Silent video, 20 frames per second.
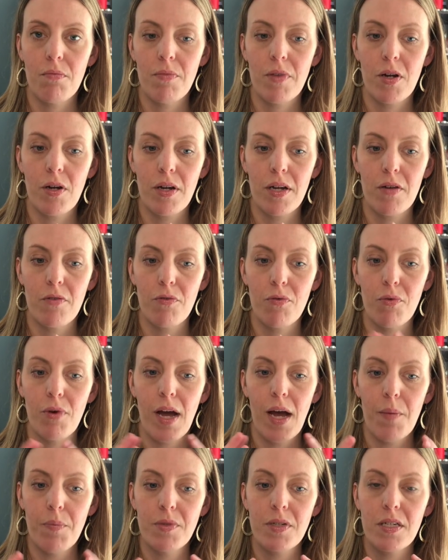kind of
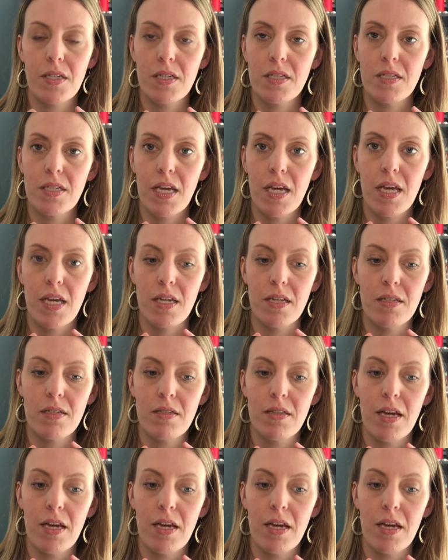wrapped and contained.